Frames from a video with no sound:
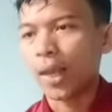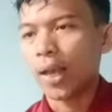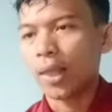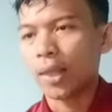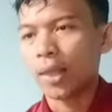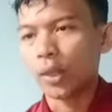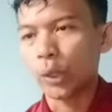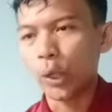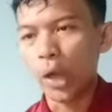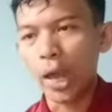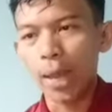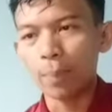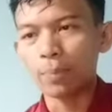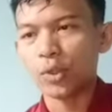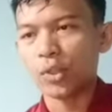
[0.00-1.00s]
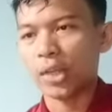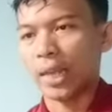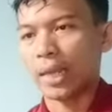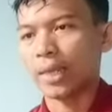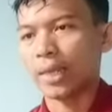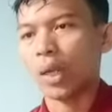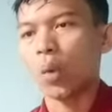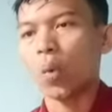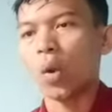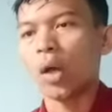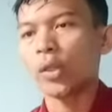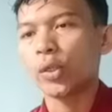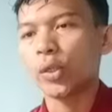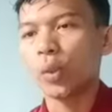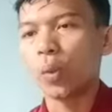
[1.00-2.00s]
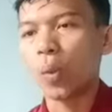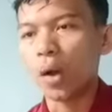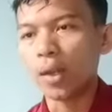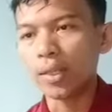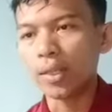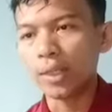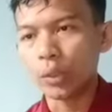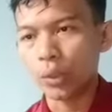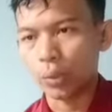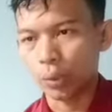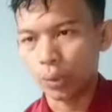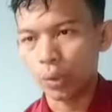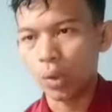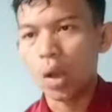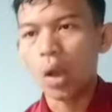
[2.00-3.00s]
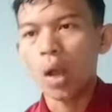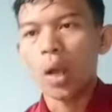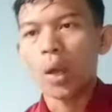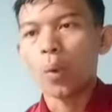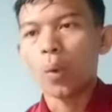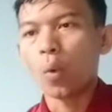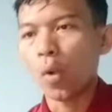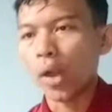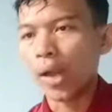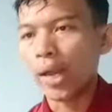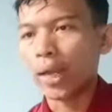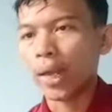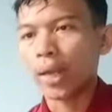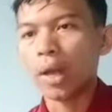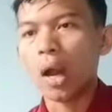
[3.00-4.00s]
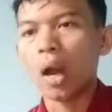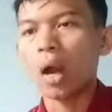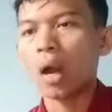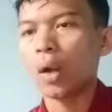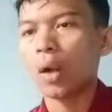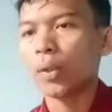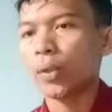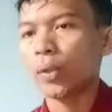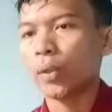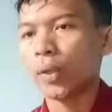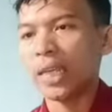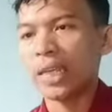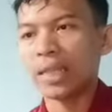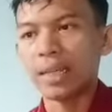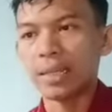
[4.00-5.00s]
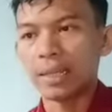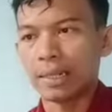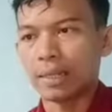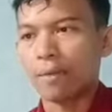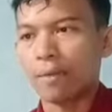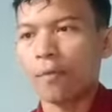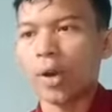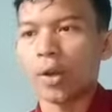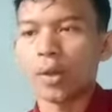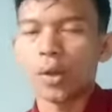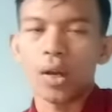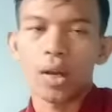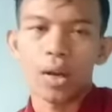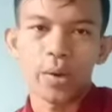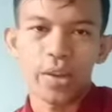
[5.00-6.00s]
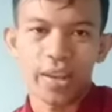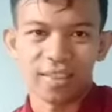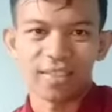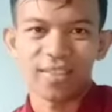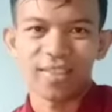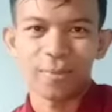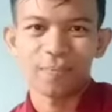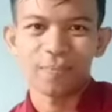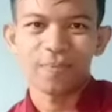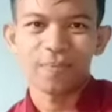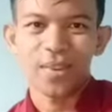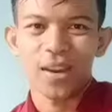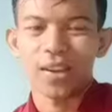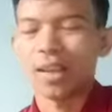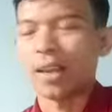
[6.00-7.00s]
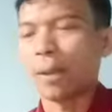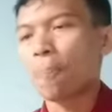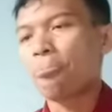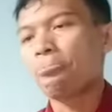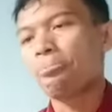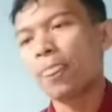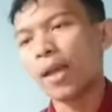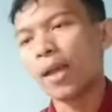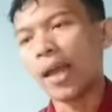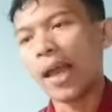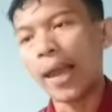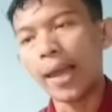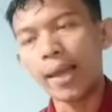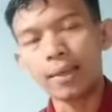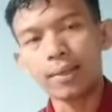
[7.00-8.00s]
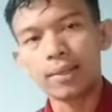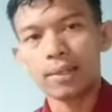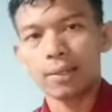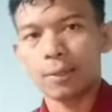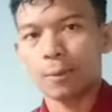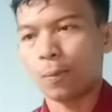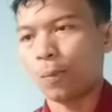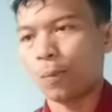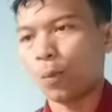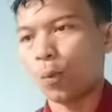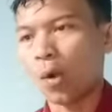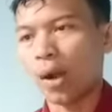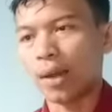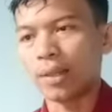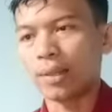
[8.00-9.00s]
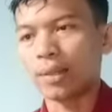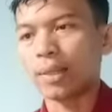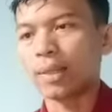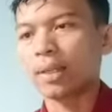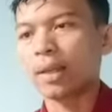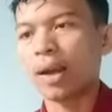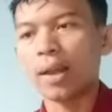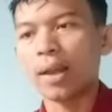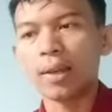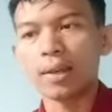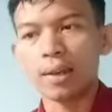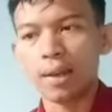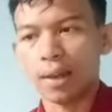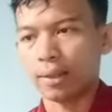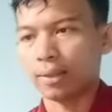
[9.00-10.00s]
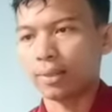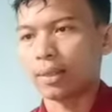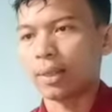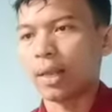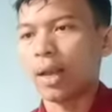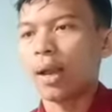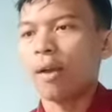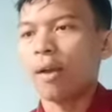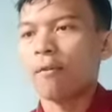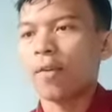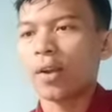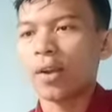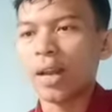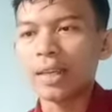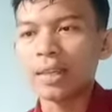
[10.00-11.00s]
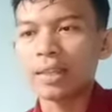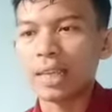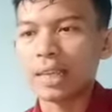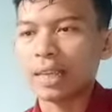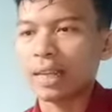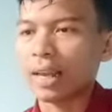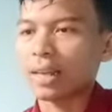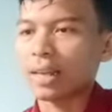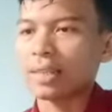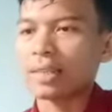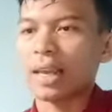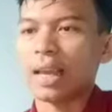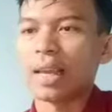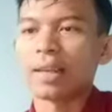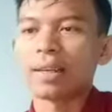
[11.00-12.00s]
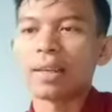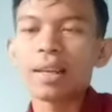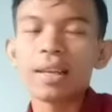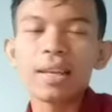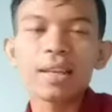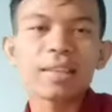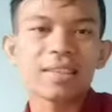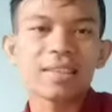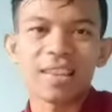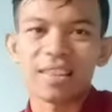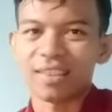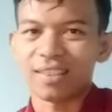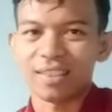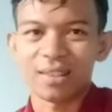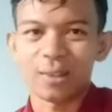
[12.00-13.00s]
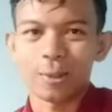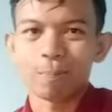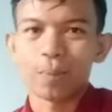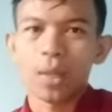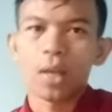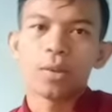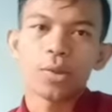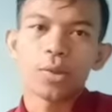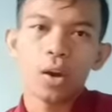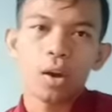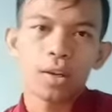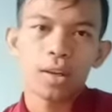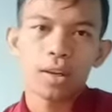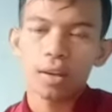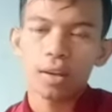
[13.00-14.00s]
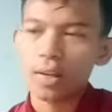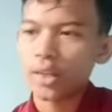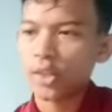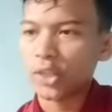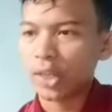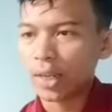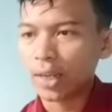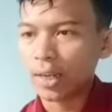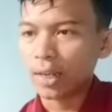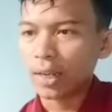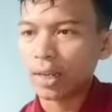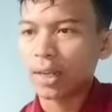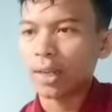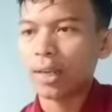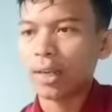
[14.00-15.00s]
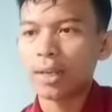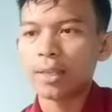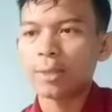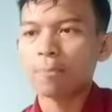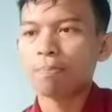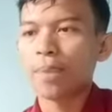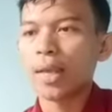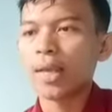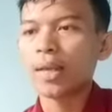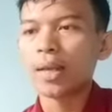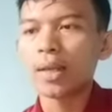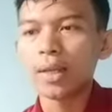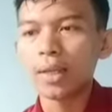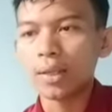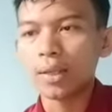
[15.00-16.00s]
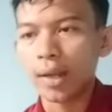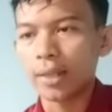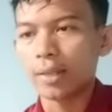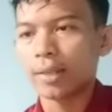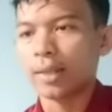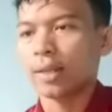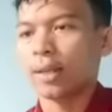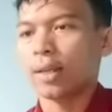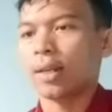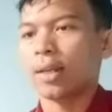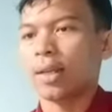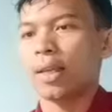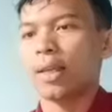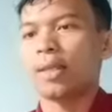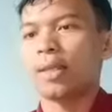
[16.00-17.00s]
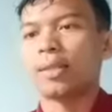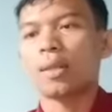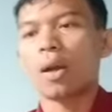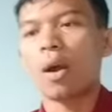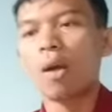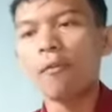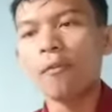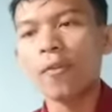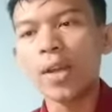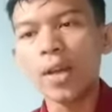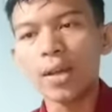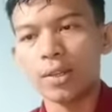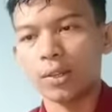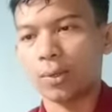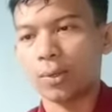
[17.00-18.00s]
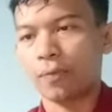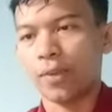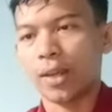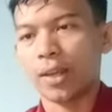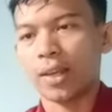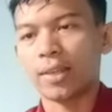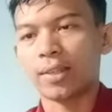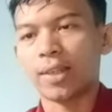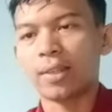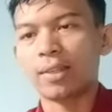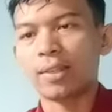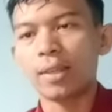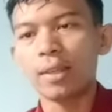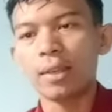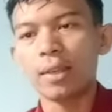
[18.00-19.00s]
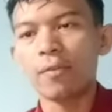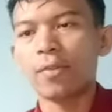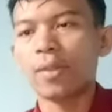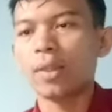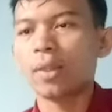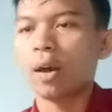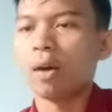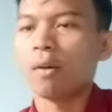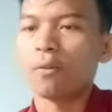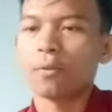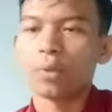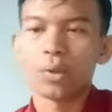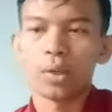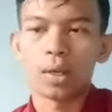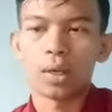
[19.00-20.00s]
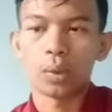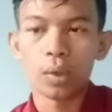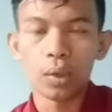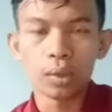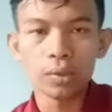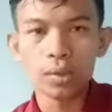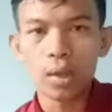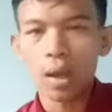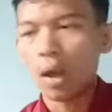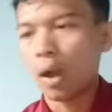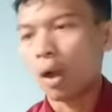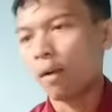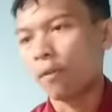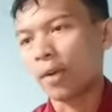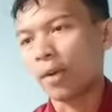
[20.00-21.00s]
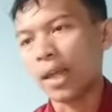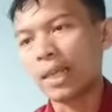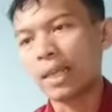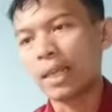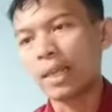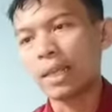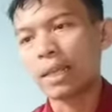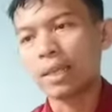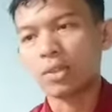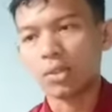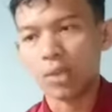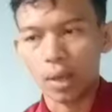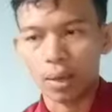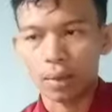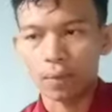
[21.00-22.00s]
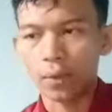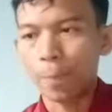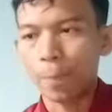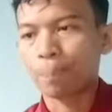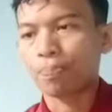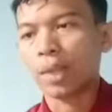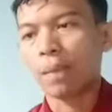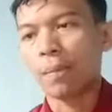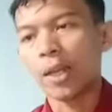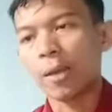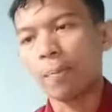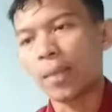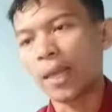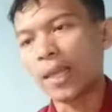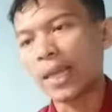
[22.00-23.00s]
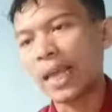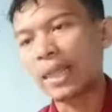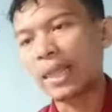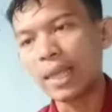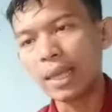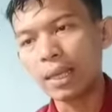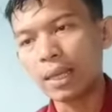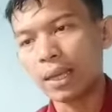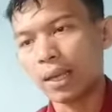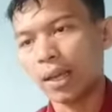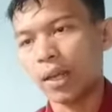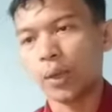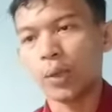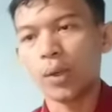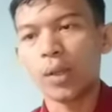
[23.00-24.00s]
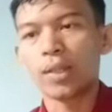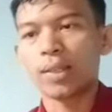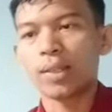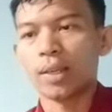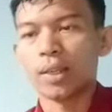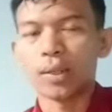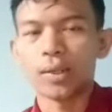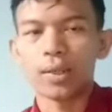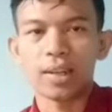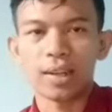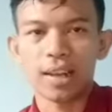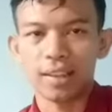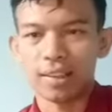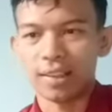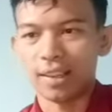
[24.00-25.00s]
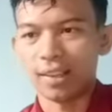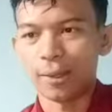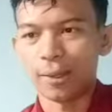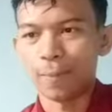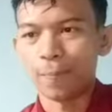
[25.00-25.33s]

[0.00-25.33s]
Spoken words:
that you have said what you wanted to, where and how you intended for your audience. Okay, the eighth one is guidelines for writing less and clear sentences. So the conclusion is being a good writer is of course very sensitive to the rules of writing itself. by applying ethics and rules in good writing.